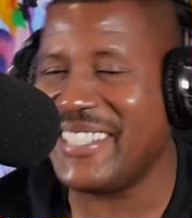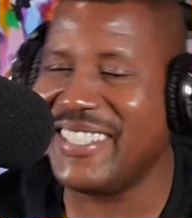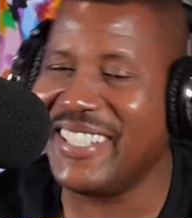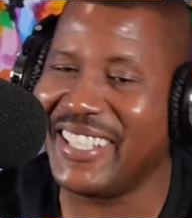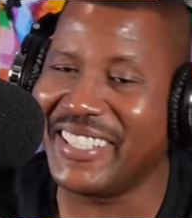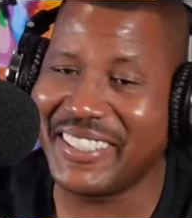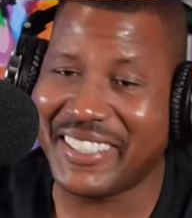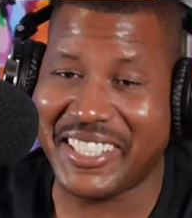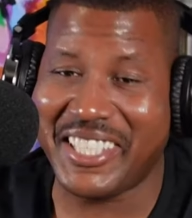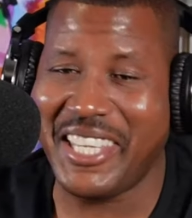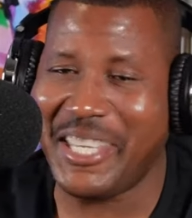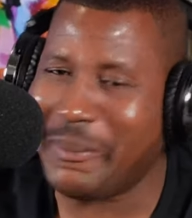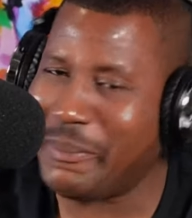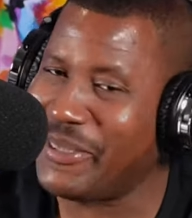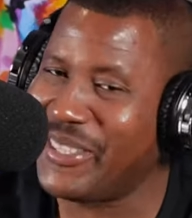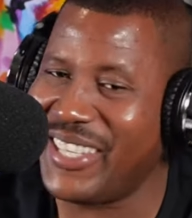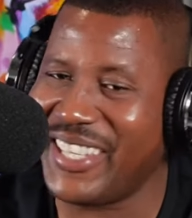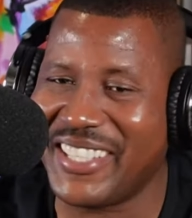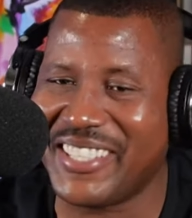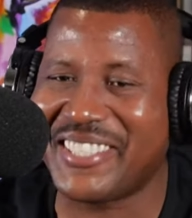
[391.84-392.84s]
and keep
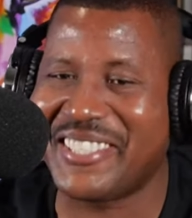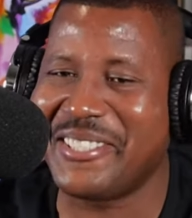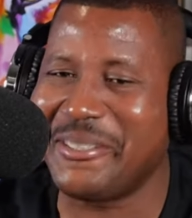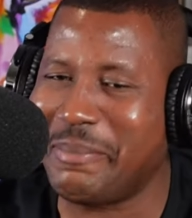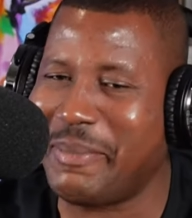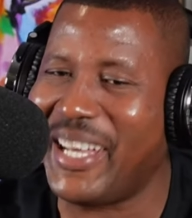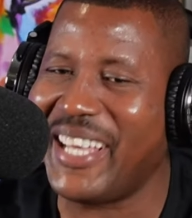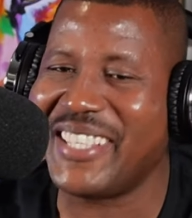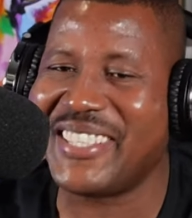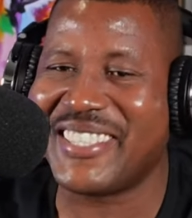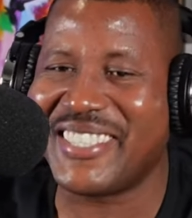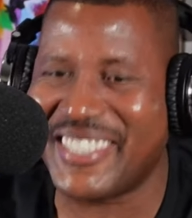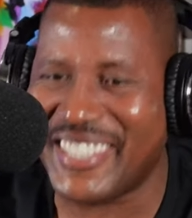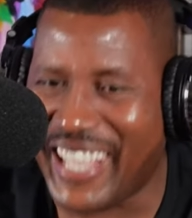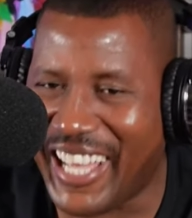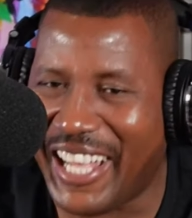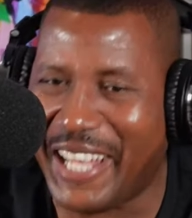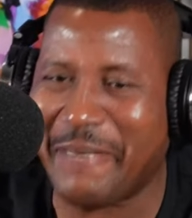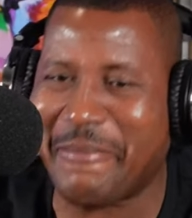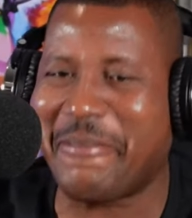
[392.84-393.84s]
things to
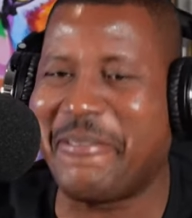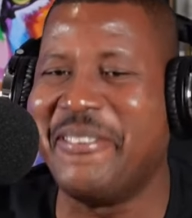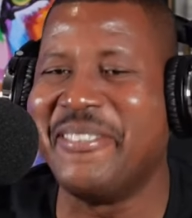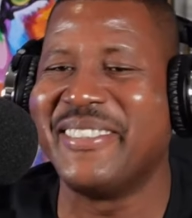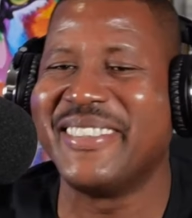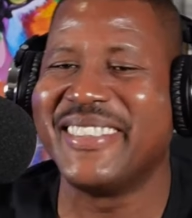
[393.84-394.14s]
myself.